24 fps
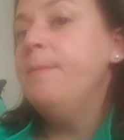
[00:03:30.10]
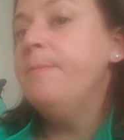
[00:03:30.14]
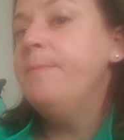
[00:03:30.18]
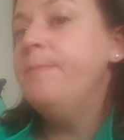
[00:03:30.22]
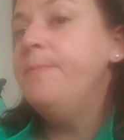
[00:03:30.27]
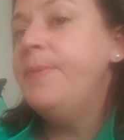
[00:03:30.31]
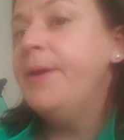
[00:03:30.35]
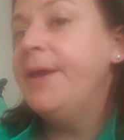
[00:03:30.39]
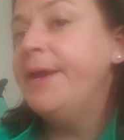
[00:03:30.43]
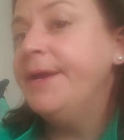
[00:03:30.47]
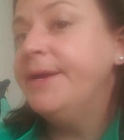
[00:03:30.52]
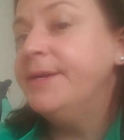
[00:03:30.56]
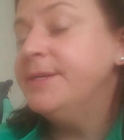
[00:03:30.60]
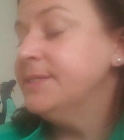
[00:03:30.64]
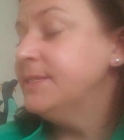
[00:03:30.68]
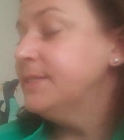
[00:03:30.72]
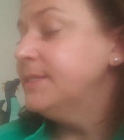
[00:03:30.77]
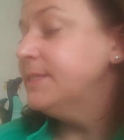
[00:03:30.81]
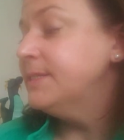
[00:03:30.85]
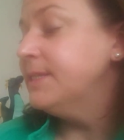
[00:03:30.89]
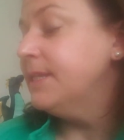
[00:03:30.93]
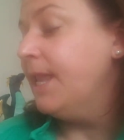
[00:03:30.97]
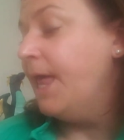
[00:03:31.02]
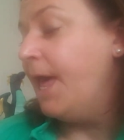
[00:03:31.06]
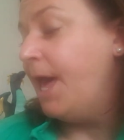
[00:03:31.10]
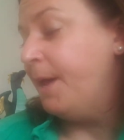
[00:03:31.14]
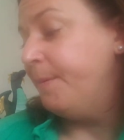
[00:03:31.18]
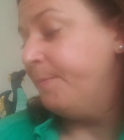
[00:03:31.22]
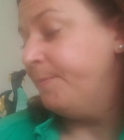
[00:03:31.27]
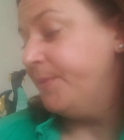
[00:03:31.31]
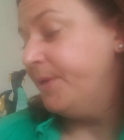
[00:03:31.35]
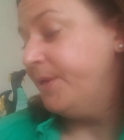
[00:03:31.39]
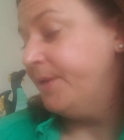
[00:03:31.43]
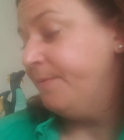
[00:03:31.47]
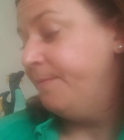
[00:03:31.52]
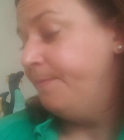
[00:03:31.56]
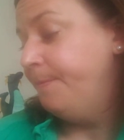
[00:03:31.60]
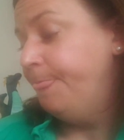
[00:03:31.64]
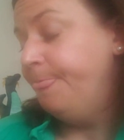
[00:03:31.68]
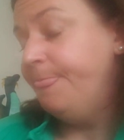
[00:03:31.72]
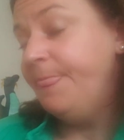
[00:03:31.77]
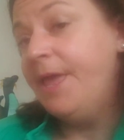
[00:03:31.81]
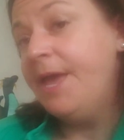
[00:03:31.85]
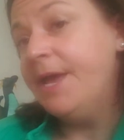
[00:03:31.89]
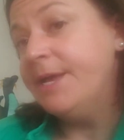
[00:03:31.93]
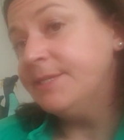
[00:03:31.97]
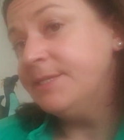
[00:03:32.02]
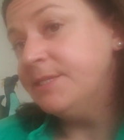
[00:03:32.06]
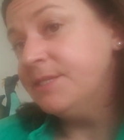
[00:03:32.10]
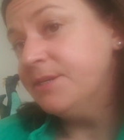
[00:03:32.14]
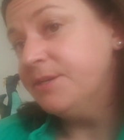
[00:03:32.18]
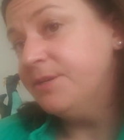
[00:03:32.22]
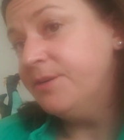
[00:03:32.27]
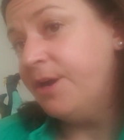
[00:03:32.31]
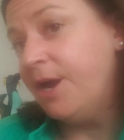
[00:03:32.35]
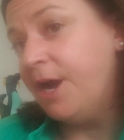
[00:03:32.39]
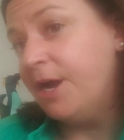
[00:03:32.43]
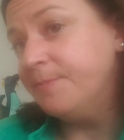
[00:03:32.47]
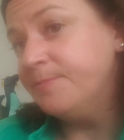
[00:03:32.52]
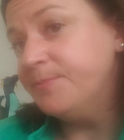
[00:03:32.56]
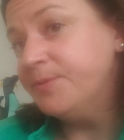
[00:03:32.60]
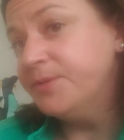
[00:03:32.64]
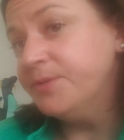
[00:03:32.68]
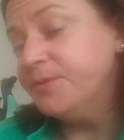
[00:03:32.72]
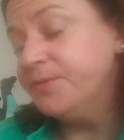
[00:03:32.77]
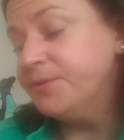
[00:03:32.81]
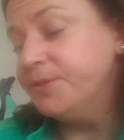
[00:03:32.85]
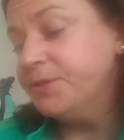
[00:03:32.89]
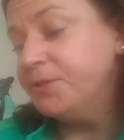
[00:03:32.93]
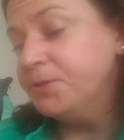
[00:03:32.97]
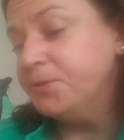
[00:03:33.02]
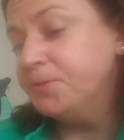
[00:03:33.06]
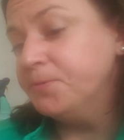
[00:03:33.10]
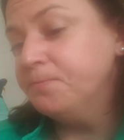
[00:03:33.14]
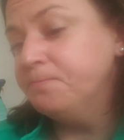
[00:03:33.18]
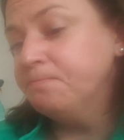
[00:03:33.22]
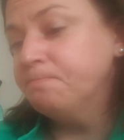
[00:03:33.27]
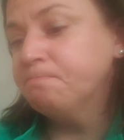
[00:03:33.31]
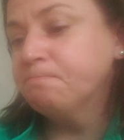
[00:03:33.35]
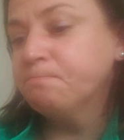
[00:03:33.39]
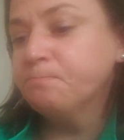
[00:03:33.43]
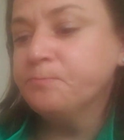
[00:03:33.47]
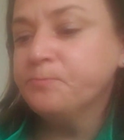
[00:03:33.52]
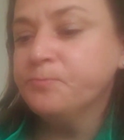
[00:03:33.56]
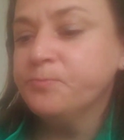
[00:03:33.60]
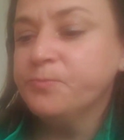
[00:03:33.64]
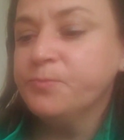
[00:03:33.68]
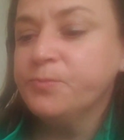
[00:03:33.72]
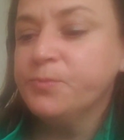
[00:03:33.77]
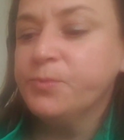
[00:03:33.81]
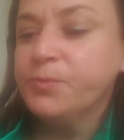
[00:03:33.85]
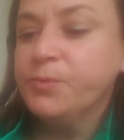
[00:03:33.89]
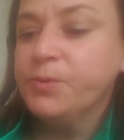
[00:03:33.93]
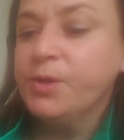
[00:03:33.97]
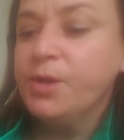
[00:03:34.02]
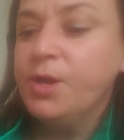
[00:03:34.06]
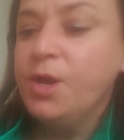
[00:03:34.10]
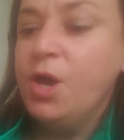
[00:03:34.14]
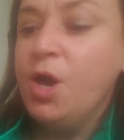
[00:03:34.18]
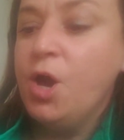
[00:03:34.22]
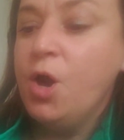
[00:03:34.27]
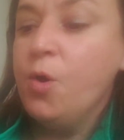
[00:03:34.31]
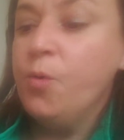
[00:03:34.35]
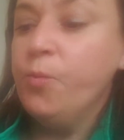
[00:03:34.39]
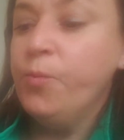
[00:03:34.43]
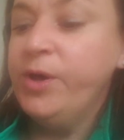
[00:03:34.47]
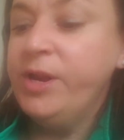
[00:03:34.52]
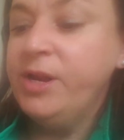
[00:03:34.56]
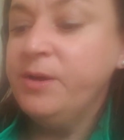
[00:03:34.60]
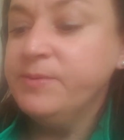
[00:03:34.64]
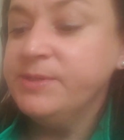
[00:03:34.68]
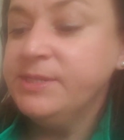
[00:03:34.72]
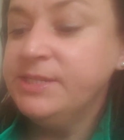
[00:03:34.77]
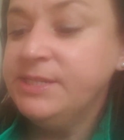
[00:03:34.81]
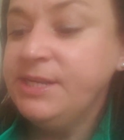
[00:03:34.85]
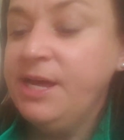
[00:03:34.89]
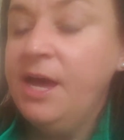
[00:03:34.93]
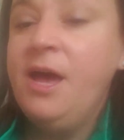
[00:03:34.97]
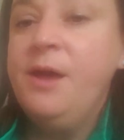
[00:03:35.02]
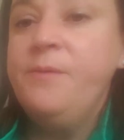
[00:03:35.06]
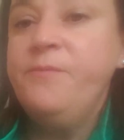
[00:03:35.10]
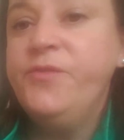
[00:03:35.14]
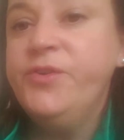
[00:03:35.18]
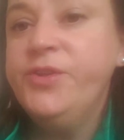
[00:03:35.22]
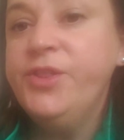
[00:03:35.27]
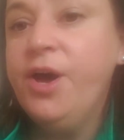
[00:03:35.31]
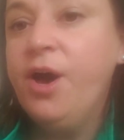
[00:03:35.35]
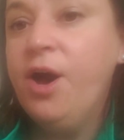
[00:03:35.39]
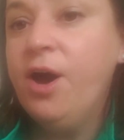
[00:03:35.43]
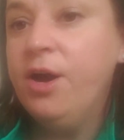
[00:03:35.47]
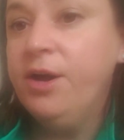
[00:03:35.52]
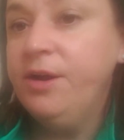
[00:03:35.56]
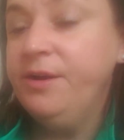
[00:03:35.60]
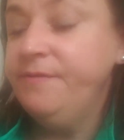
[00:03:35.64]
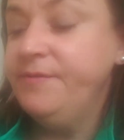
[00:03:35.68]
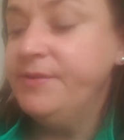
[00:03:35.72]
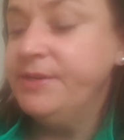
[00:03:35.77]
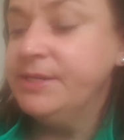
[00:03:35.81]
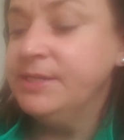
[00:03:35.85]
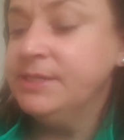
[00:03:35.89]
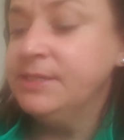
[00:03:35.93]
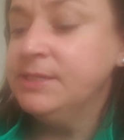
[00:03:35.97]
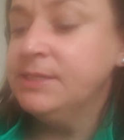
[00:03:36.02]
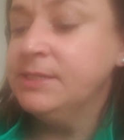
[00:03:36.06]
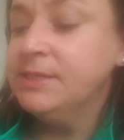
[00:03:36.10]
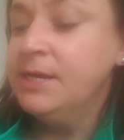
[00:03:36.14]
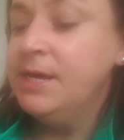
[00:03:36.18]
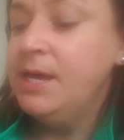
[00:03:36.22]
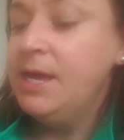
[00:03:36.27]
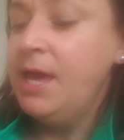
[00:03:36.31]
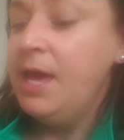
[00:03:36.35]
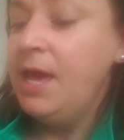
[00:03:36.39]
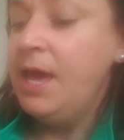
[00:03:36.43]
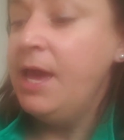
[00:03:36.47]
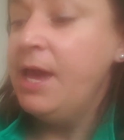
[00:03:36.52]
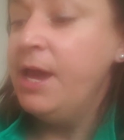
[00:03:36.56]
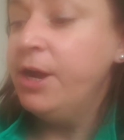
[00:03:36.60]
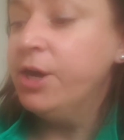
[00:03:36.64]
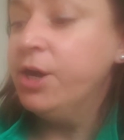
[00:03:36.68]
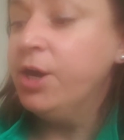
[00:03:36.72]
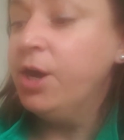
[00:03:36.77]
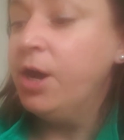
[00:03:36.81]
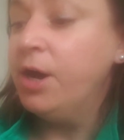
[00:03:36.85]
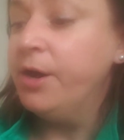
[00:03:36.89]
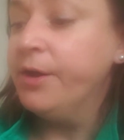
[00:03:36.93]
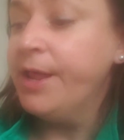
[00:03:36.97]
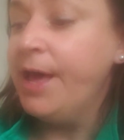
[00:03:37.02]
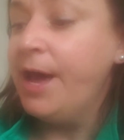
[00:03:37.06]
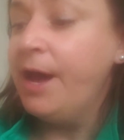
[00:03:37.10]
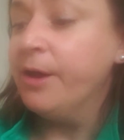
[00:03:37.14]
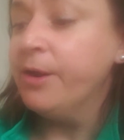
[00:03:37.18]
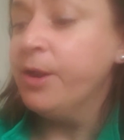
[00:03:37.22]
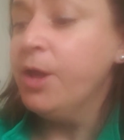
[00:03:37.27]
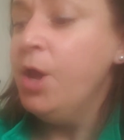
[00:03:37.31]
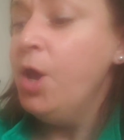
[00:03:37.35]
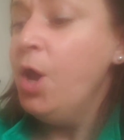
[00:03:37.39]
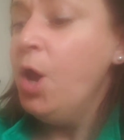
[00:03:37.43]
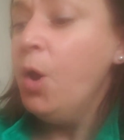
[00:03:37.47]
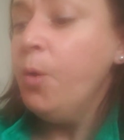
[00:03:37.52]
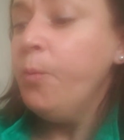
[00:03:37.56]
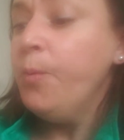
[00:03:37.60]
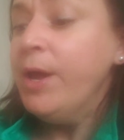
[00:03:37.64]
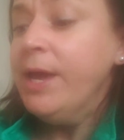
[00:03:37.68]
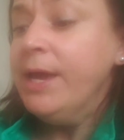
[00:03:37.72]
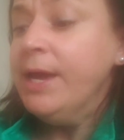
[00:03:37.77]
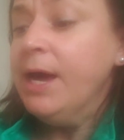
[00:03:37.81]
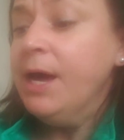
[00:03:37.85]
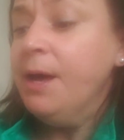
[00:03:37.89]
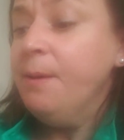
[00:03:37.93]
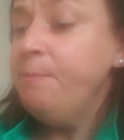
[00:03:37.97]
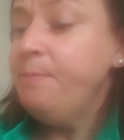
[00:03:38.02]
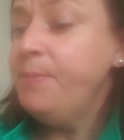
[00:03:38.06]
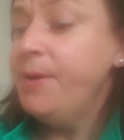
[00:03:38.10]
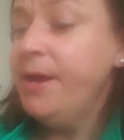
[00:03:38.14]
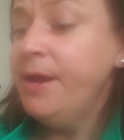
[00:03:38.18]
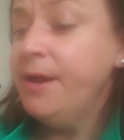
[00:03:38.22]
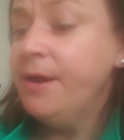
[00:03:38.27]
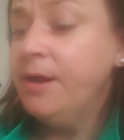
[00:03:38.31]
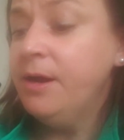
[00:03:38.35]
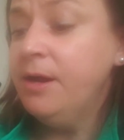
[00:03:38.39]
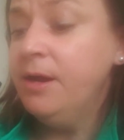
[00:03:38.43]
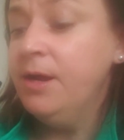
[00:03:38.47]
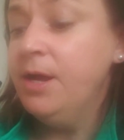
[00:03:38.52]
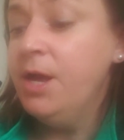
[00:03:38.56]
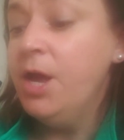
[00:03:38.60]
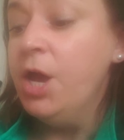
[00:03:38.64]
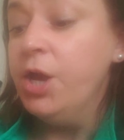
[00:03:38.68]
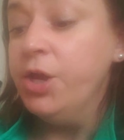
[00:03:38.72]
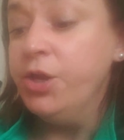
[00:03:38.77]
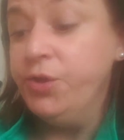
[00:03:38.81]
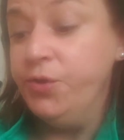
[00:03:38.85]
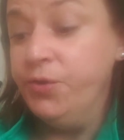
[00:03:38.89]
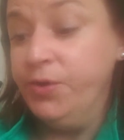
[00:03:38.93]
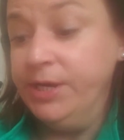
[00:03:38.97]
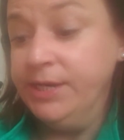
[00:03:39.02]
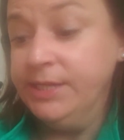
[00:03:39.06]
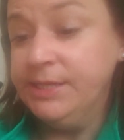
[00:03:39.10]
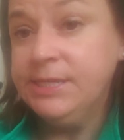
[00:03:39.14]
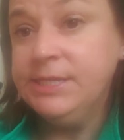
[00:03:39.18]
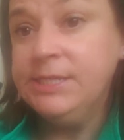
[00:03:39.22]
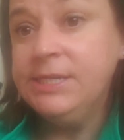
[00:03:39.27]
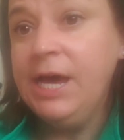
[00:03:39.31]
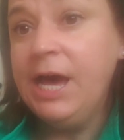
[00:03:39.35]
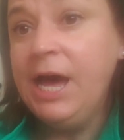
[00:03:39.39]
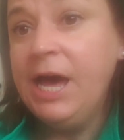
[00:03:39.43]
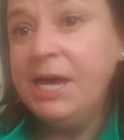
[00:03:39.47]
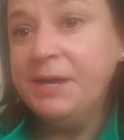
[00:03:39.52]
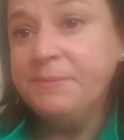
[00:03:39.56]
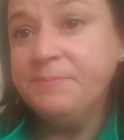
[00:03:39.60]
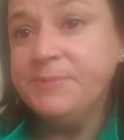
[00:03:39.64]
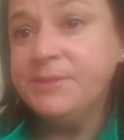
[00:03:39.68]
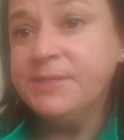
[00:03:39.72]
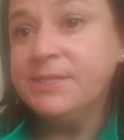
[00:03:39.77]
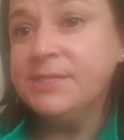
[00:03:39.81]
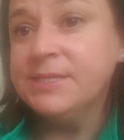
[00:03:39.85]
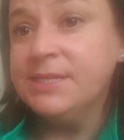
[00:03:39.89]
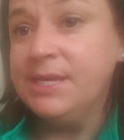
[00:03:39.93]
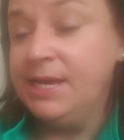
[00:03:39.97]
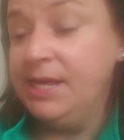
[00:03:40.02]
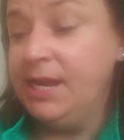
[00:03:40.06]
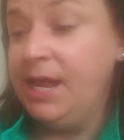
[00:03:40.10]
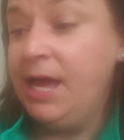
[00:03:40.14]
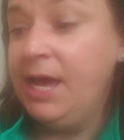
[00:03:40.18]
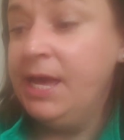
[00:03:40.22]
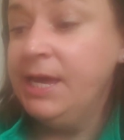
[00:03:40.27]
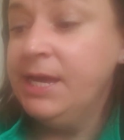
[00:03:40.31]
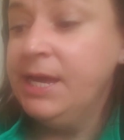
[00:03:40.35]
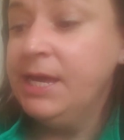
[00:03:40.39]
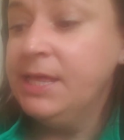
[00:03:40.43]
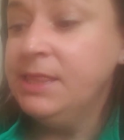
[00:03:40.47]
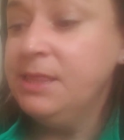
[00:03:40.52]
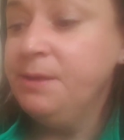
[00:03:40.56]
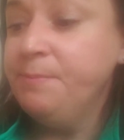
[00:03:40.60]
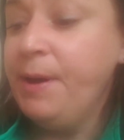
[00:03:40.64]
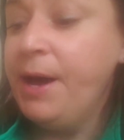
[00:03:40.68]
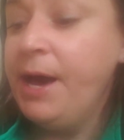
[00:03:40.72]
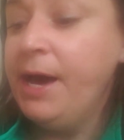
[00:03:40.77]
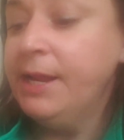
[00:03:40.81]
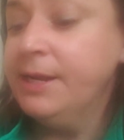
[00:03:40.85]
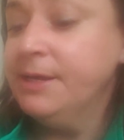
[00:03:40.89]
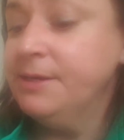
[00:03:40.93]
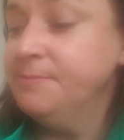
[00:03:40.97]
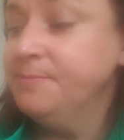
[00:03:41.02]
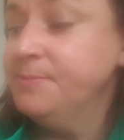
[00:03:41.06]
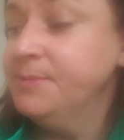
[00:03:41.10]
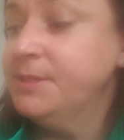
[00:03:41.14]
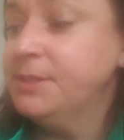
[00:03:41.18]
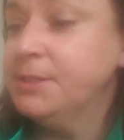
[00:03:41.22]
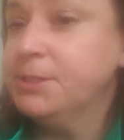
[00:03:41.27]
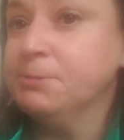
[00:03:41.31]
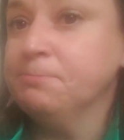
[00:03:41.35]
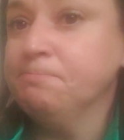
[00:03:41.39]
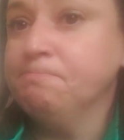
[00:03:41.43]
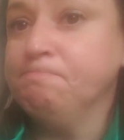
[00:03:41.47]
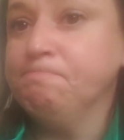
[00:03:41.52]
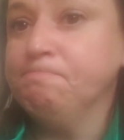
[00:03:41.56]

Bear slept as the crops grew. When it was time for the harvest, Hare called out, "Wake up, Bear. You get the tops, and I get the bottoms."